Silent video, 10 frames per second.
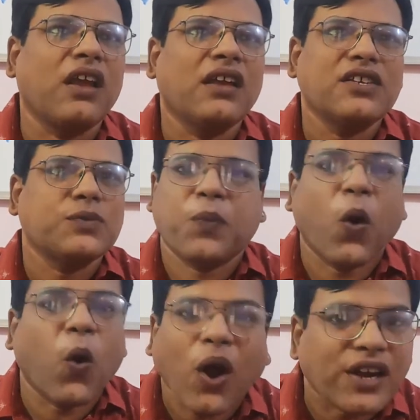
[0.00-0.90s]

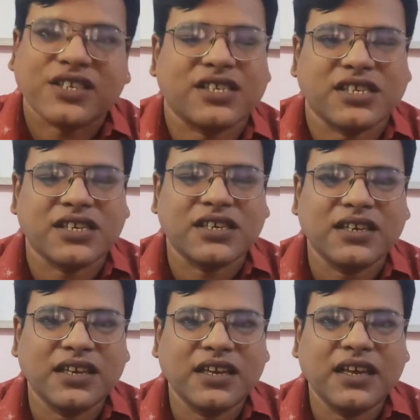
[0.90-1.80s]
sports,
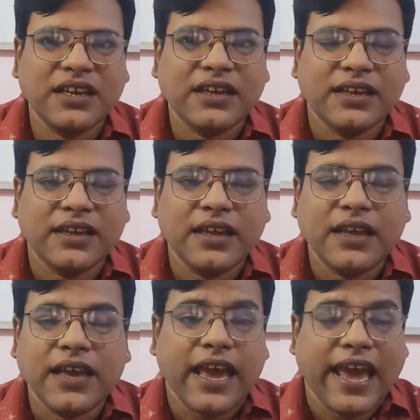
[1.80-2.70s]

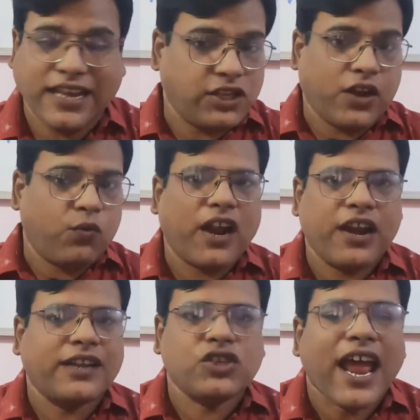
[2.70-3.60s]
etc. and
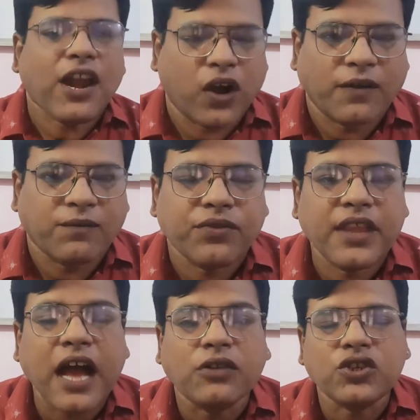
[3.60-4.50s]
etc.
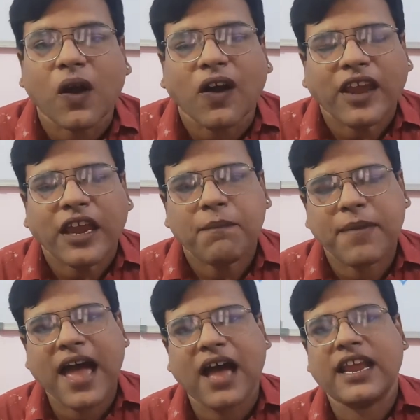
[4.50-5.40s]
Now, talking
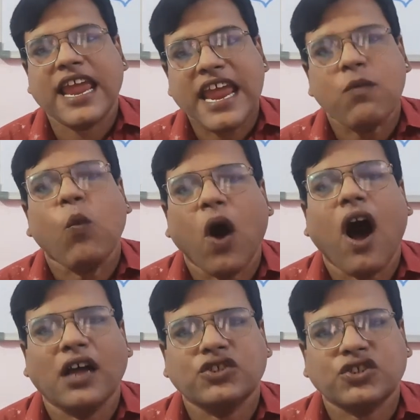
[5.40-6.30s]
about he
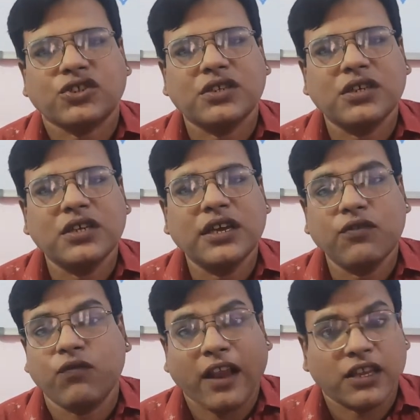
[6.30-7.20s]
watched.
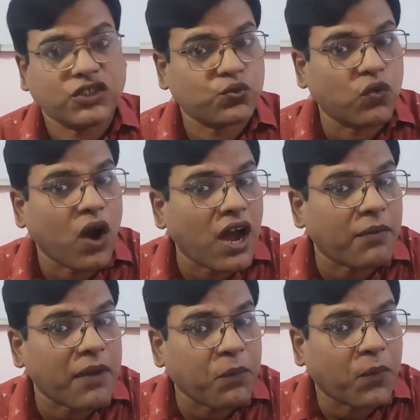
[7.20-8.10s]
Well, it's wrong in
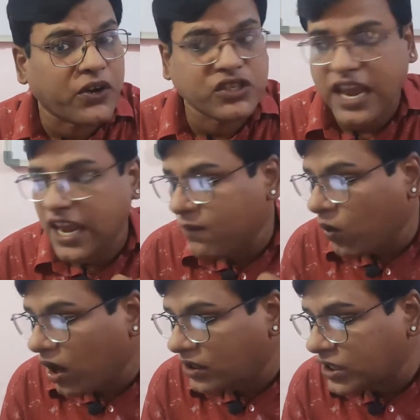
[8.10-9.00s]
my part to say he
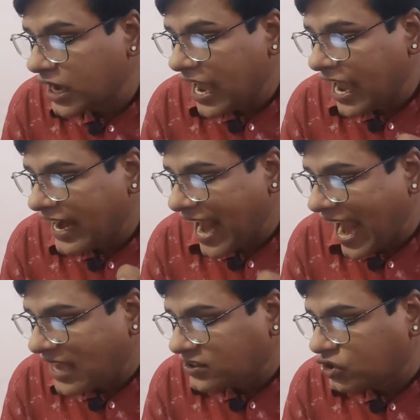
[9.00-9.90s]
watched. It
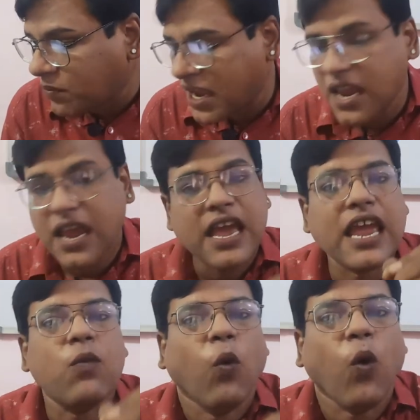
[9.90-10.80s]
has to be
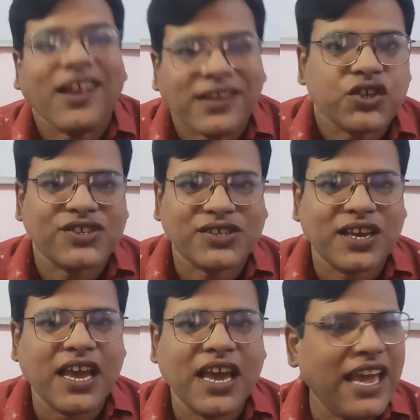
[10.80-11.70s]
he watches.
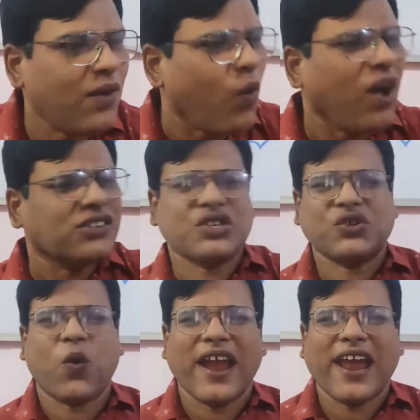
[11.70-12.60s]
He watches
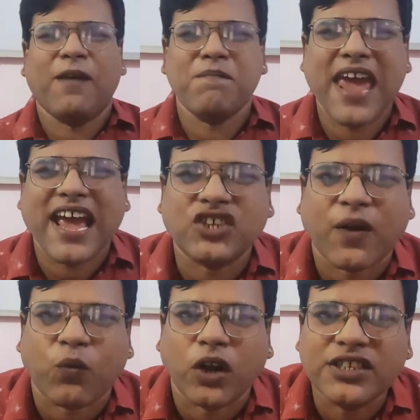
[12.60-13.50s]
cricket match
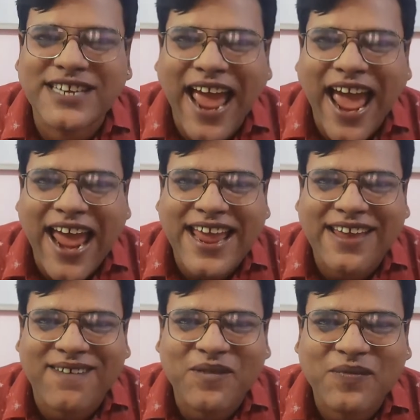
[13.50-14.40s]
every day.